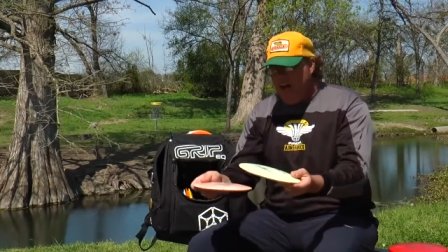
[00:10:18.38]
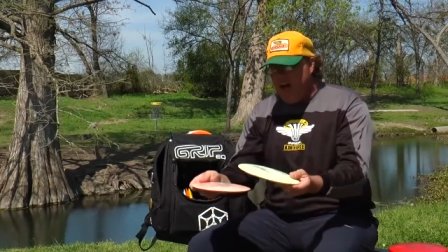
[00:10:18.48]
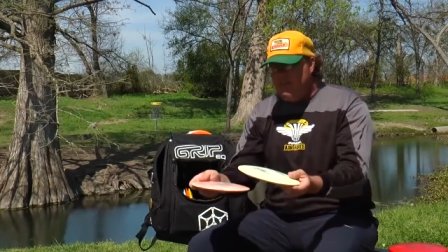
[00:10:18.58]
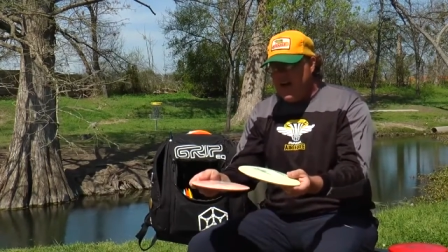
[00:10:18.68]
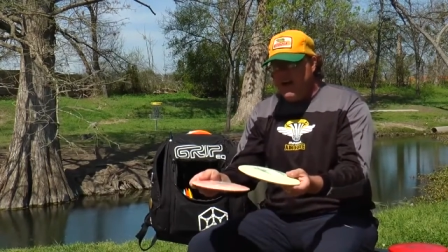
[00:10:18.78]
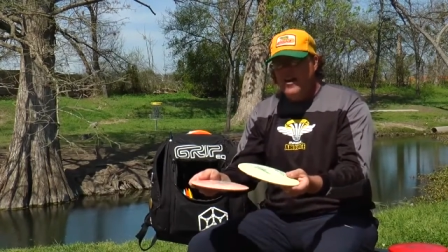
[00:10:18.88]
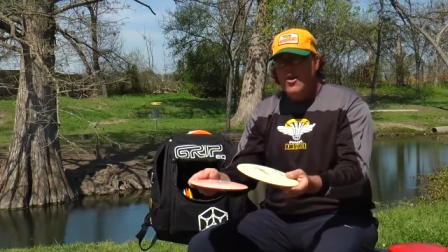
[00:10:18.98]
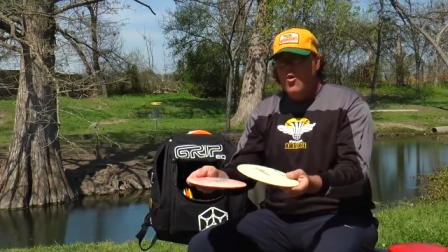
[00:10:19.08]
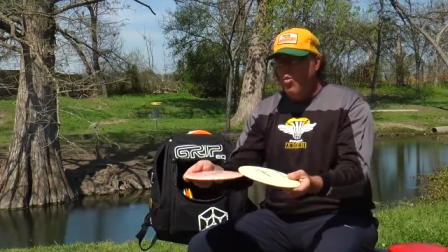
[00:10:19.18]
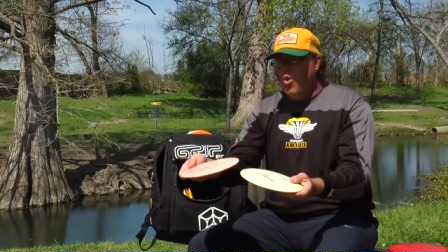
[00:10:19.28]
I've got
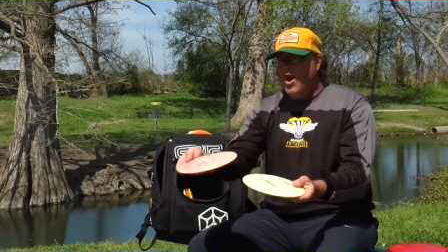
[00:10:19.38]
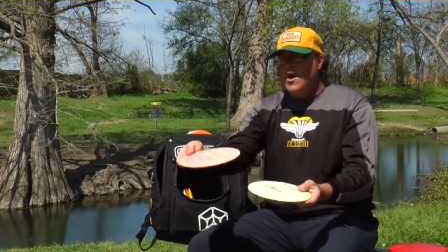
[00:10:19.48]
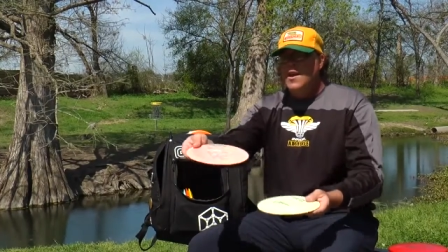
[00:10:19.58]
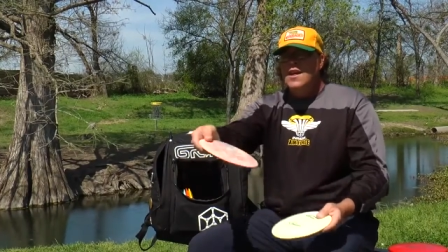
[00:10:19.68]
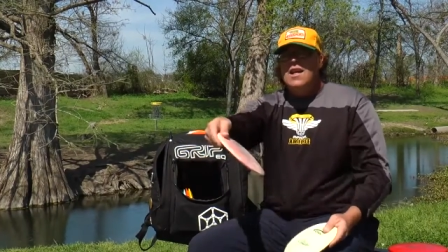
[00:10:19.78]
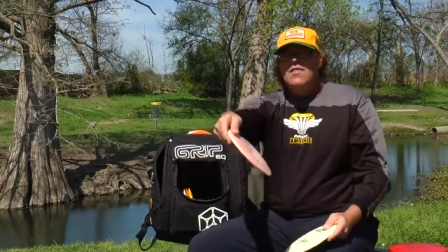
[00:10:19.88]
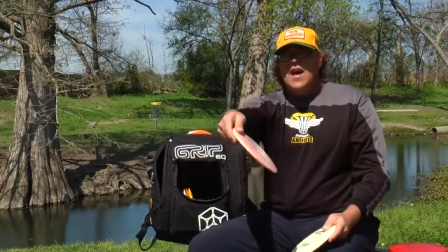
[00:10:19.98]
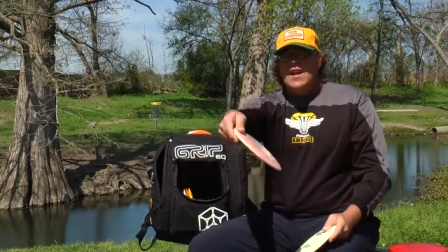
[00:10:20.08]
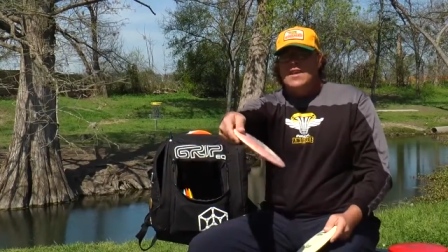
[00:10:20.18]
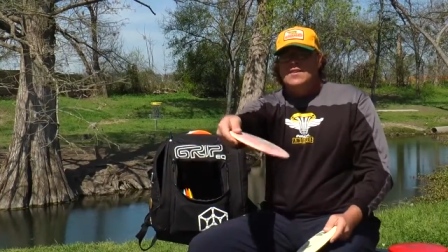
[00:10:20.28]
one
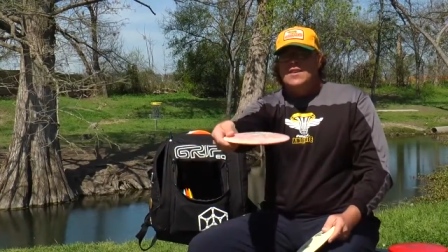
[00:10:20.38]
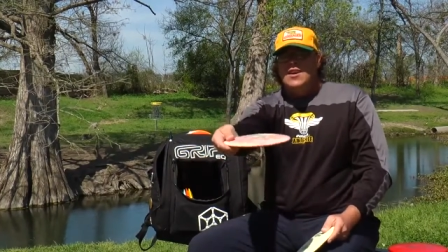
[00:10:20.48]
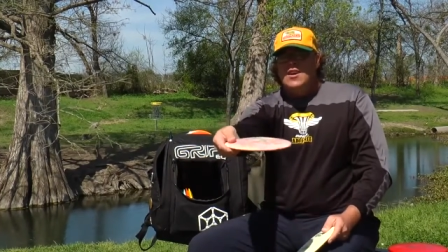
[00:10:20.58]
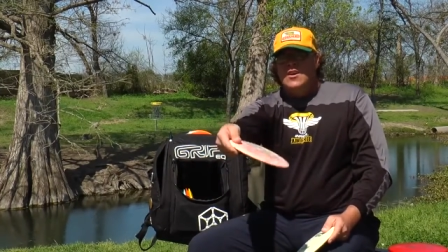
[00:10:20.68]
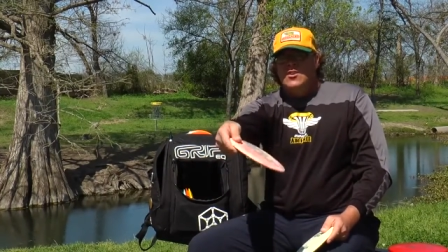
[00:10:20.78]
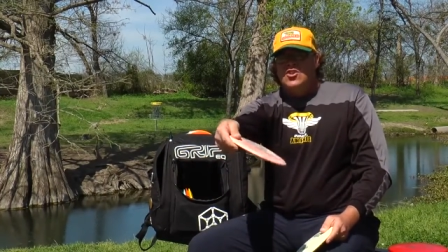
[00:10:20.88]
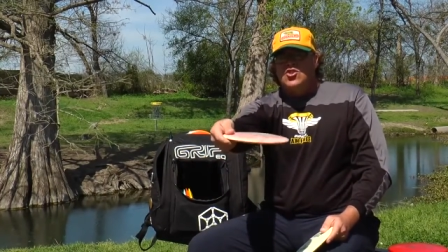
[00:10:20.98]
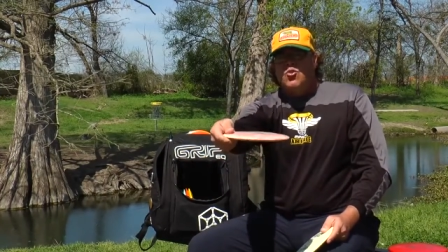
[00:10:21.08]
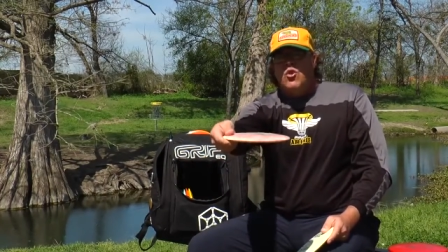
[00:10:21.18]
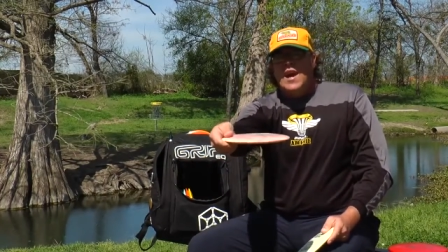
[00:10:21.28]
that is
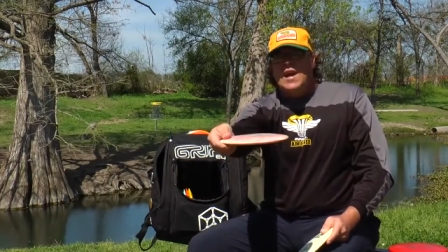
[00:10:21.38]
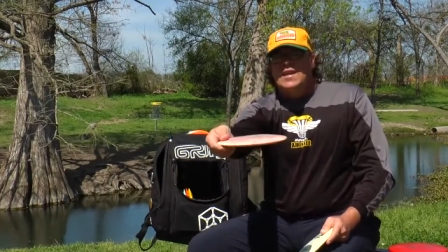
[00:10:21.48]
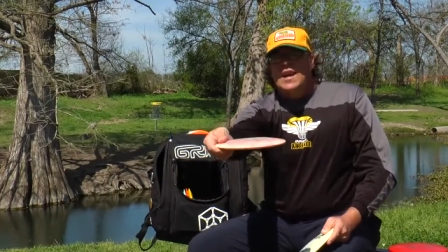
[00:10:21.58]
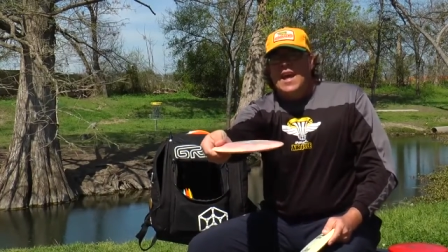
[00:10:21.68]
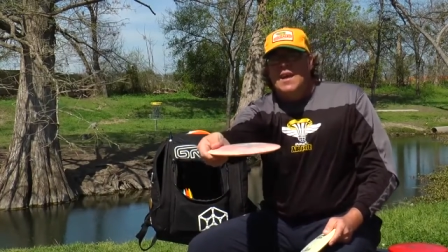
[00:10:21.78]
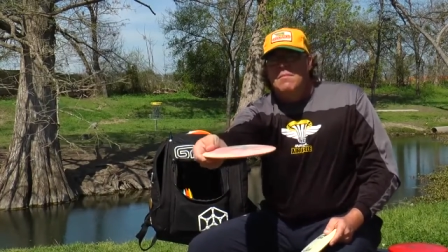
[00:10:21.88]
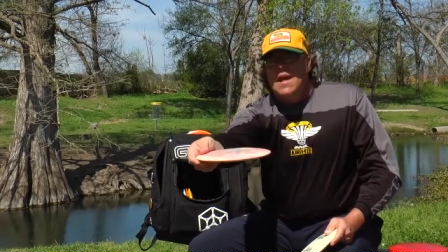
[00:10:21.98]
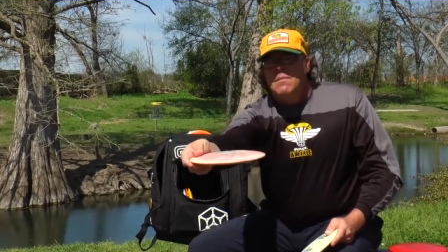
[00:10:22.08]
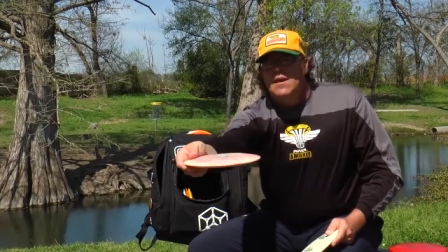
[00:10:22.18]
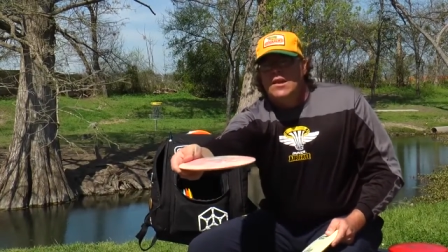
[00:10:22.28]
straight and
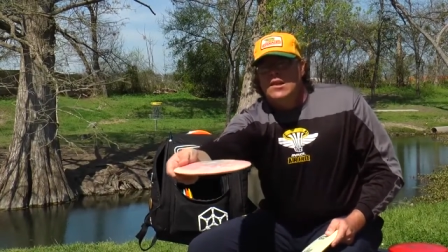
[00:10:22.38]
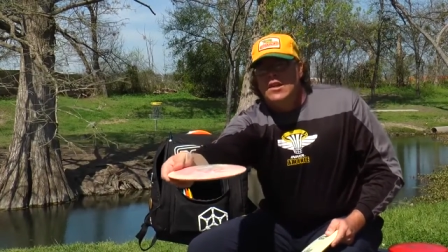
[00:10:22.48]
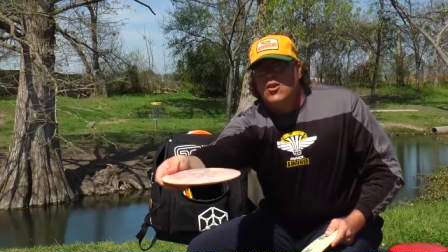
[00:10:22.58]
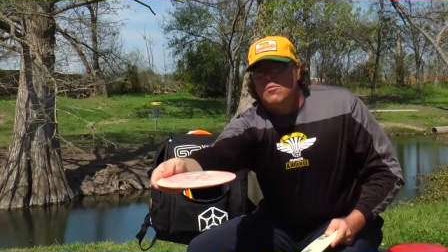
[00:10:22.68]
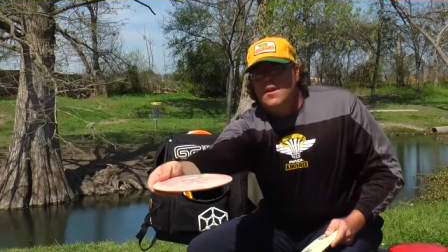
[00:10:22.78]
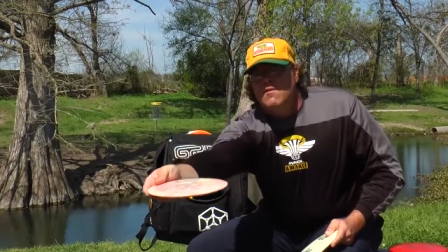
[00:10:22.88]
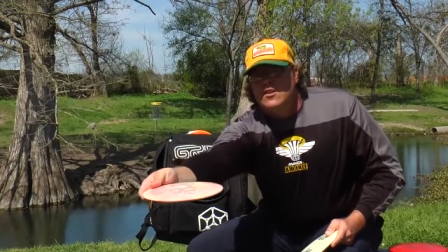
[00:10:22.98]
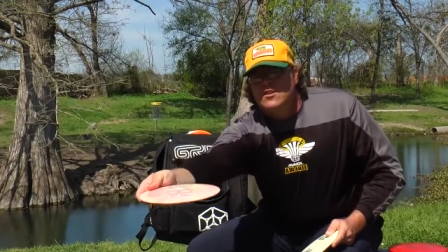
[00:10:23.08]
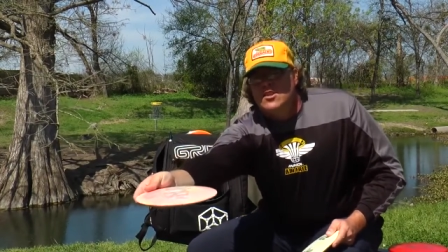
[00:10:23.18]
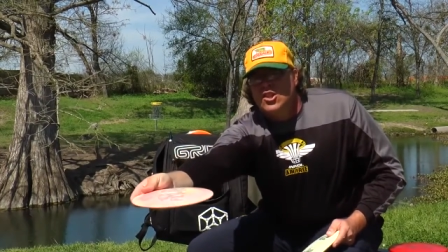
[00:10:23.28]
maybe a little bit of
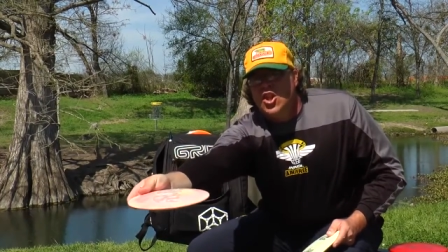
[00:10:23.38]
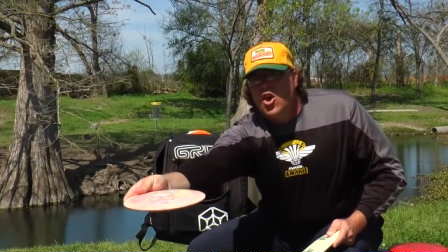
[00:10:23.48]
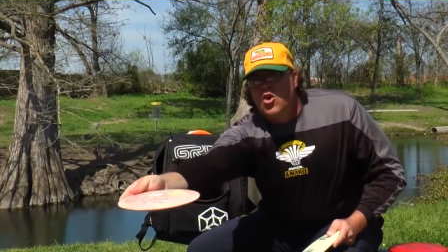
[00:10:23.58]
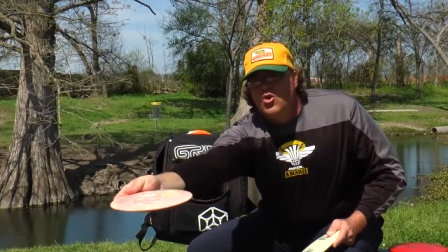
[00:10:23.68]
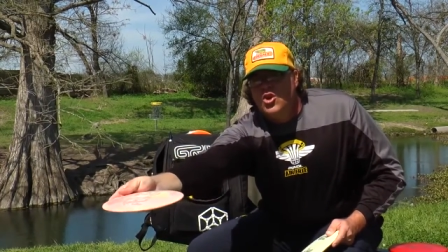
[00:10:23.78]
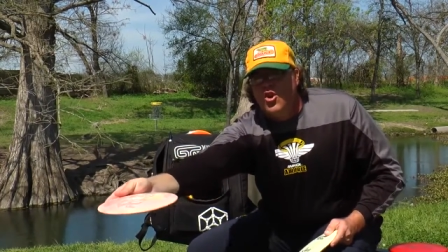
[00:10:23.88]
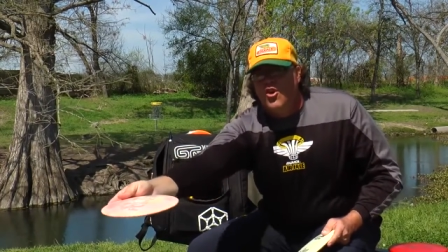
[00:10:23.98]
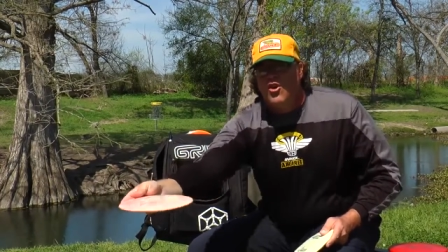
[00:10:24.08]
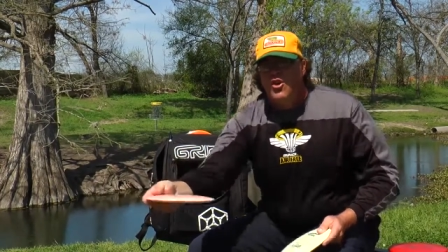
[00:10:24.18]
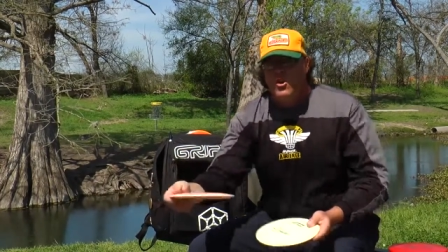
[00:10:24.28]
a slow
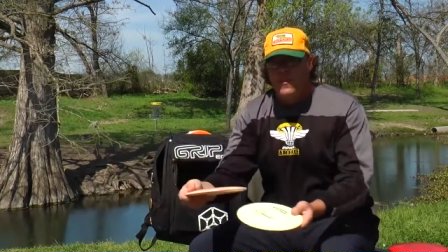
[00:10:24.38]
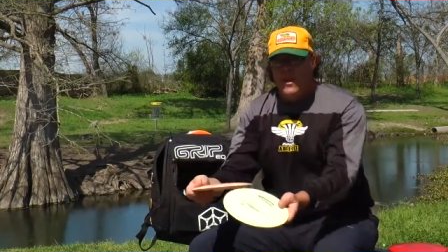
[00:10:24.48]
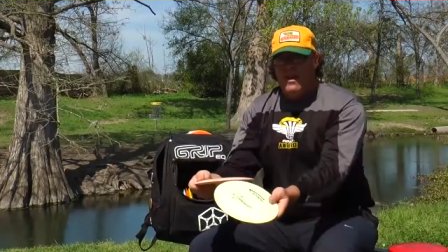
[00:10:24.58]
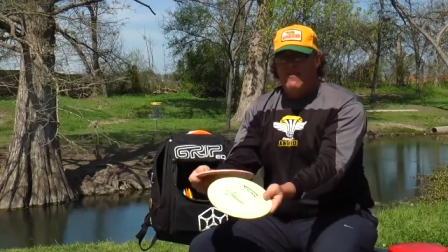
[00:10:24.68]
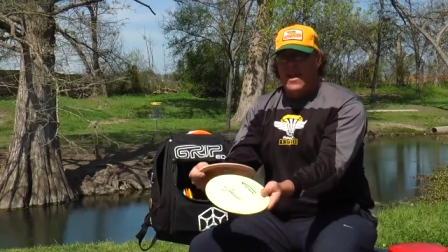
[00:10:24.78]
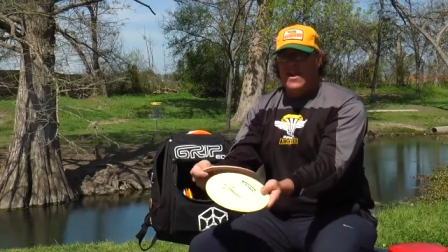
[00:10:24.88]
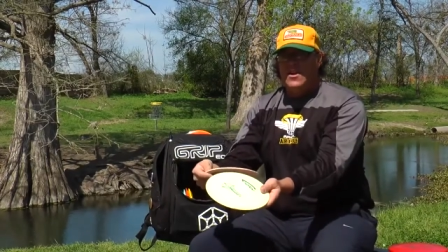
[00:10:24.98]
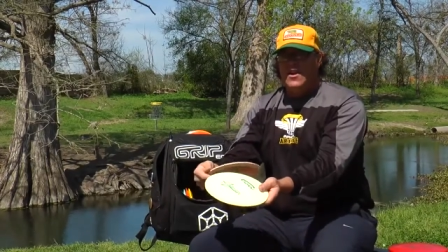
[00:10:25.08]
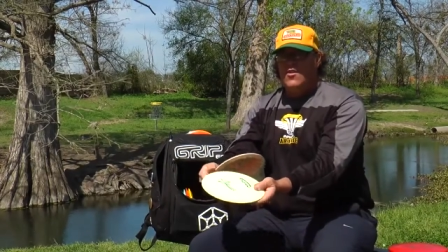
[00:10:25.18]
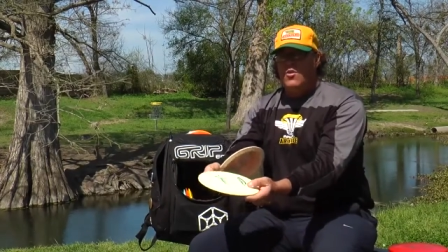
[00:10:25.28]
turn and then I've got
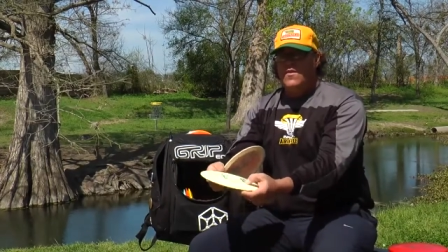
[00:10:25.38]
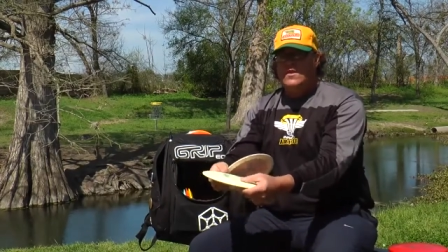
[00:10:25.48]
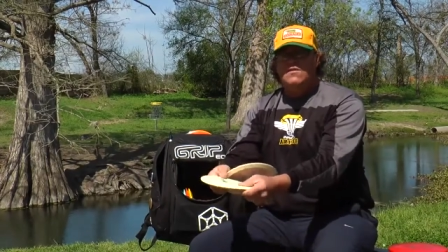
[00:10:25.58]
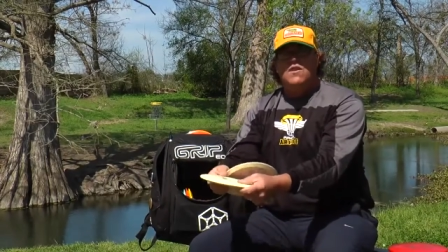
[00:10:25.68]
another one that's